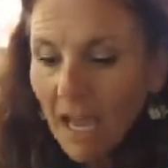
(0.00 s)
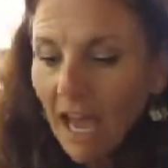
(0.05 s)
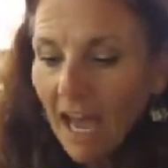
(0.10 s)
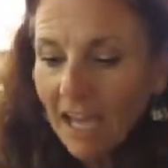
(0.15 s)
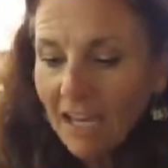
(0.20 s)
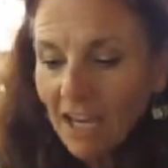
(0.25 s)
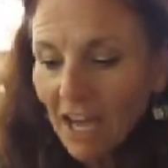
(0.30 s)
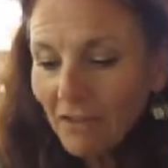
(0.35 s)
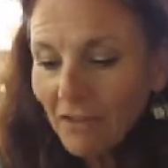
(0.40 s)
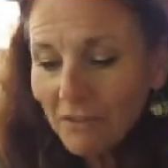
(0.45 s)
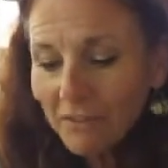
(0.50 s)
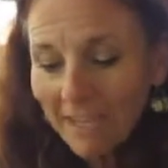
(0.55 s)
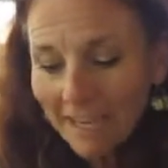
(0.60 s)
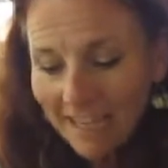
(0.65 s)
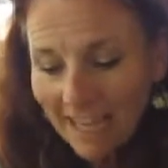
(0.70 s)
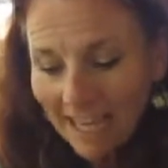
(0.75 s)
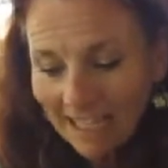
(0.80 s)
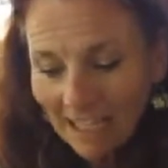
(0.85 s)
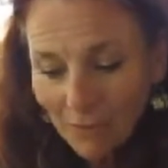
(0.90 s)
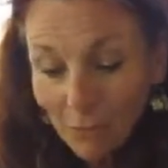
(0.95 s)
Another thing
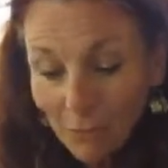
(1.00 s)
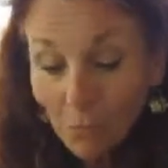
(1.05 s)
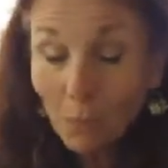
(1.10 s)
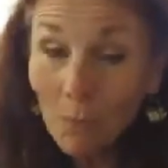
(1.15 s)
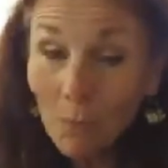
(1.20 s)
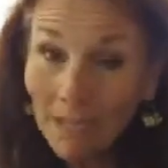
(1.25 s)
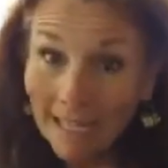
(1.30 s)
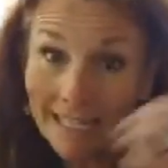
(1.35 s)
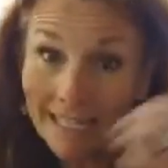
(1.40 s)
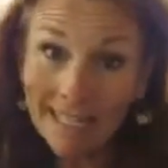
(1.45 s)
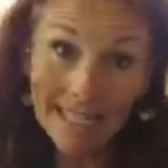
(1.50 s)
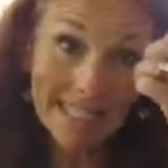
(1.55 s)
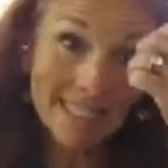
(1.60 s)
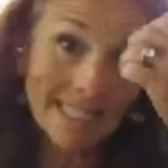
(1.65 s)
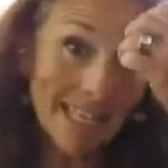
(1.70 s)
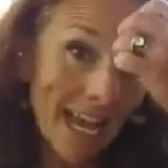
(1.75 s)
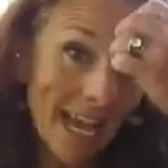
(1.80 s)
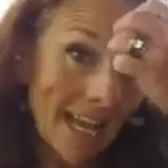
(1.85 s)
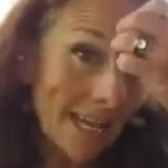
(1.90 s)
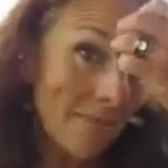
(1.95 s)
that I get really
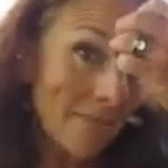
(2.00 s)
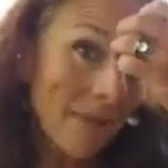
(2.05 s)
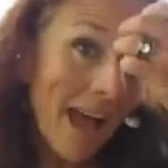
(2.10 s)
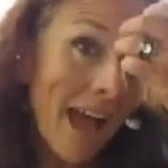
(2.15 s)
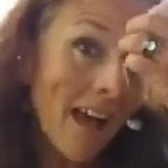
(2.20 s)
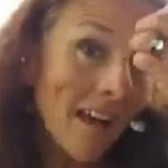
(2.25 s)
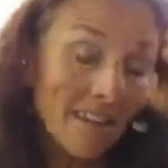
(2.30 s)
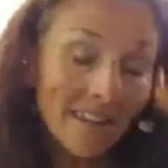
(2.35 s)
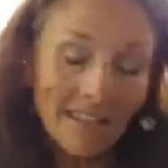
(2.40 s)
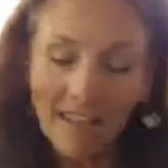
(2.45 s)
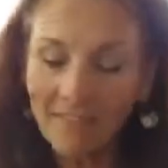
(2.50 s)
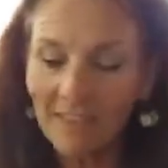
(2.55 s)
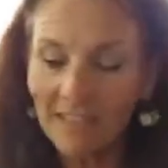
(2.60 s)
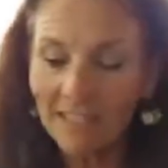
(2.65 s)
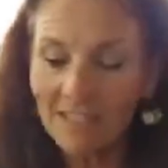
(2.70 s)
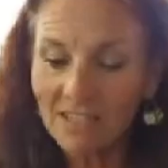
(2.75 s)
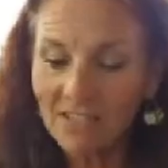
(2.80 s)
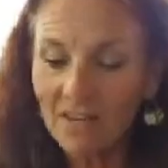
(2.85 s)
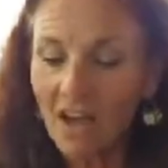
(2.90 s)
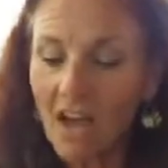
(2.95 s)
excited about
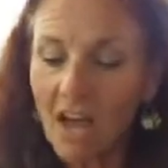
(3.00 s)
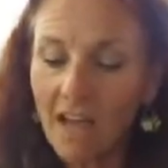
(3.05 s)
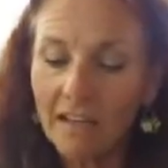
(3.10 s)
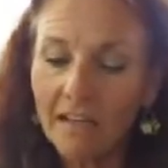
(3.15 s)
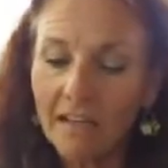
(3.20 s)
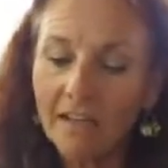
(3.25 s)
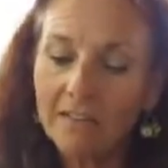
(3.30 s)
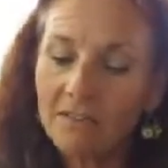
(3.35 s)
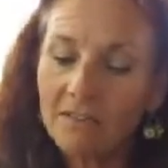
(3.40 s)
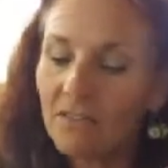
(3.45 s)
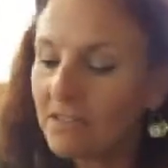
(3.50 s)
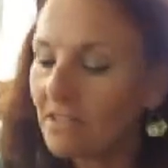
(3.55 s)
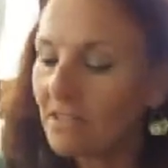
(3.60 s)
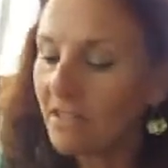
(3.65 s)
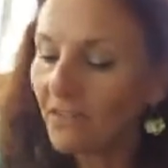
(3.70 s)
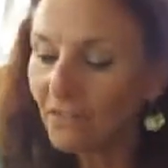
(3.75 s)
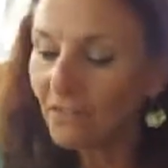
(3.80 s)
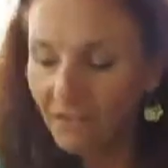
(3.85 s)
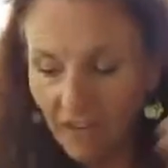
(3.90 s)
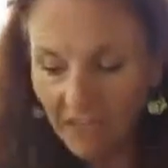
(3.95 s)
that's not just a
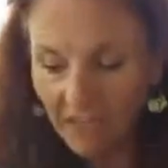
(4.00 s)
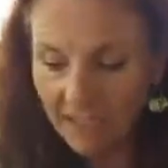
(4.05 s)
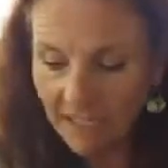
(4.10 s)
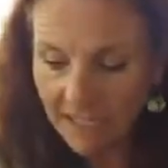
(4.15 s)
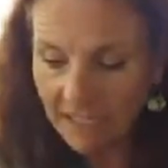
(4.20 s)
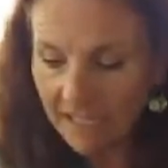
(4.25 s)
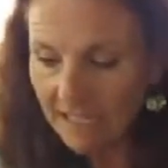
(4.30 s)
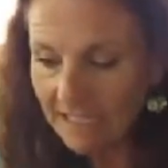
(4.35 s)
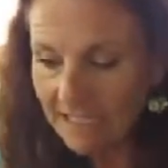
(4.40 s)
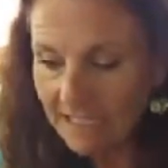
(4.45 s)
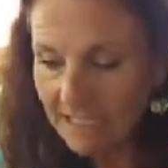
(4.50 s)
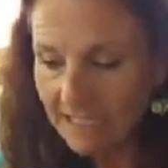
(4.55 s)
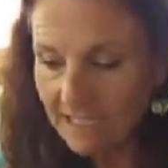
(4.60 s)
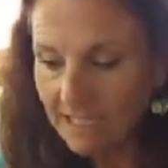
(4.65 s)
fungus,